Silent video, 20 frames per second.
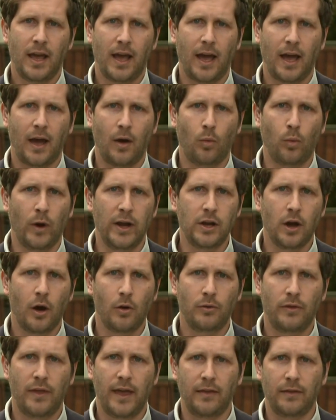Uh, we
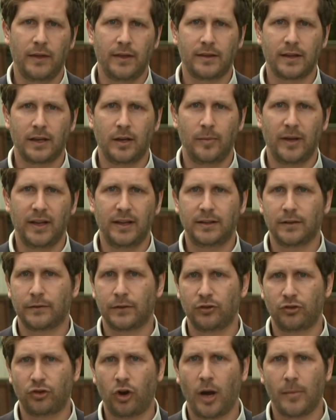know that there's going to be
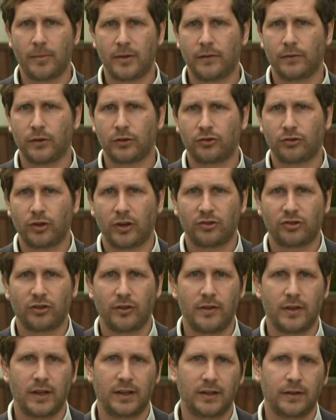different types of
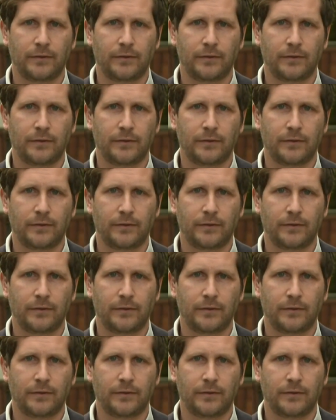restrictions at